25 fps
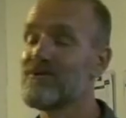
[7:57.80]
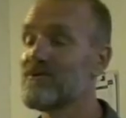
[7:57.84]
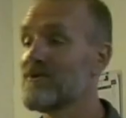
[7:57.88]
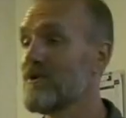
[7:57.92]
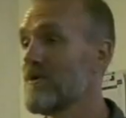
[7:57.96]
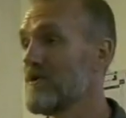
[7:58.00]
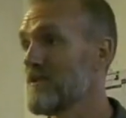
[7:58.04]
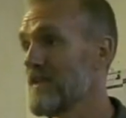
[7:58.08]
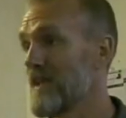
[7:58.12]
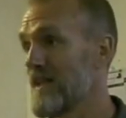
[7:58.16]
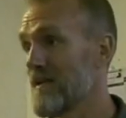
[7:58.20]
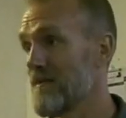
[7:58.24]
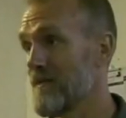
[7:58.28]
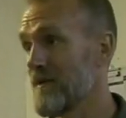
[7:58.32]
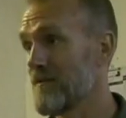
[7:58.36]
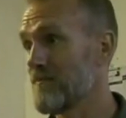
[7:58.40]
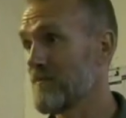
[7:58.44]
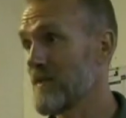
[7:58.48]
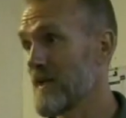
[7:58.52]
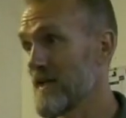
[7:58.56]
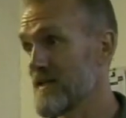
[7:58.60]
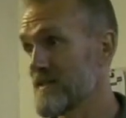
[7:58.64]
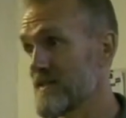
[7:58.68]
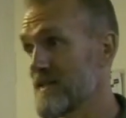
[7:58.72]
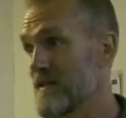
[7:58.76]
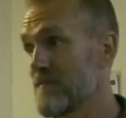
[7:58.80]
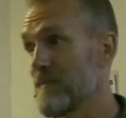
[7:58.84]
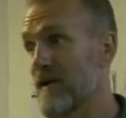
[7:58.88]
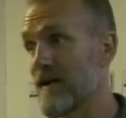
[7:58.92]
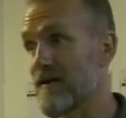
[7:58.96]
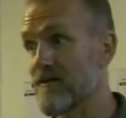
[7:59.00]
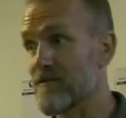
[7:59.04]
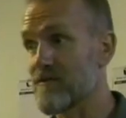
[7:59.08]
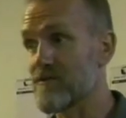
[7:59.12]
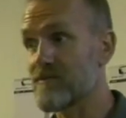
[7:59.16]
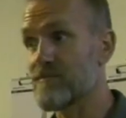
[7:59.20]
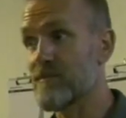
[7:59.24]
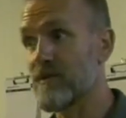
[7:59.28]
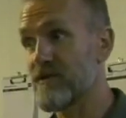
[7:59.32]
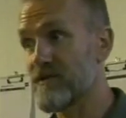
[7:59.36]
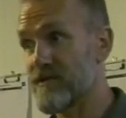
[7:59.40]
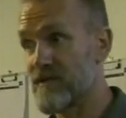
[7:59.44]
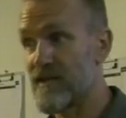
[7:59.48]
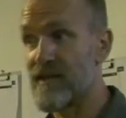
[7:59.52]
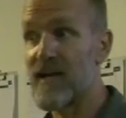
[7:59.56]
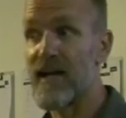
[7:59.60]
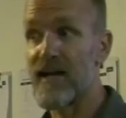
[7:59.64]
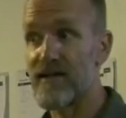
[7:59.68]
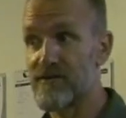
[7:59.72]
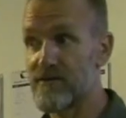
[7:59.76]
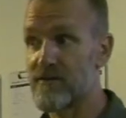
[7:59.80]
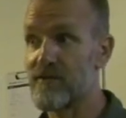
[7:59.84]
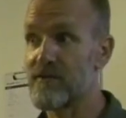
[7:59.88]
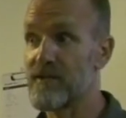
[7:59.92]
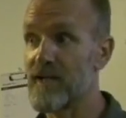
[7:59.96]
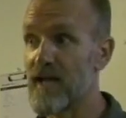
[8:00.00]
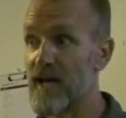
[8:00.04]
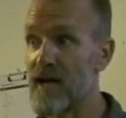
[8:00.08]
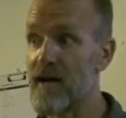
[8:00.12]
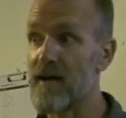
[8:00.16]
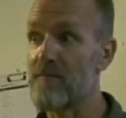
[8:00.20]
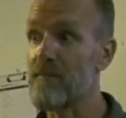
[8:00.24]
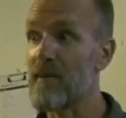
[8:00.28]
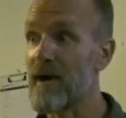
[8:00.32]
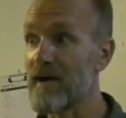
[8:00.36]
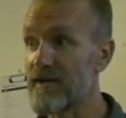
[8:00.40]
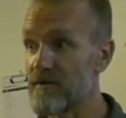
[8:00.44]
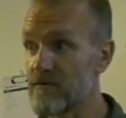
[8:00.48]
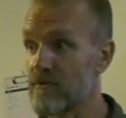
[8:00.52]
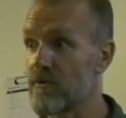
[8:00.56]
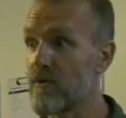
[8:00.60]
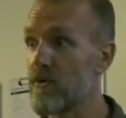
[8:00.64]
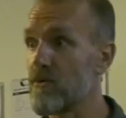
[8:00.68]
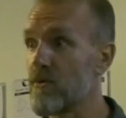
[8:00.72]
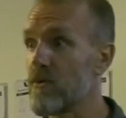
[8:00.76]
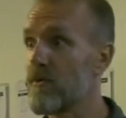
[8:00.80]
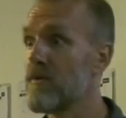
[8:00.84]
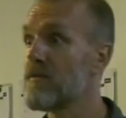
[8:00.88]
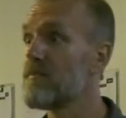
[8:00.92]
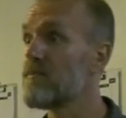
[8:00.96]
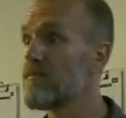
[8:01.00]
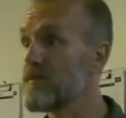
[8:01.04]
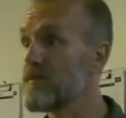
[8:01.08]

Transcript: don't know that about plastic barrels, but they actually are micro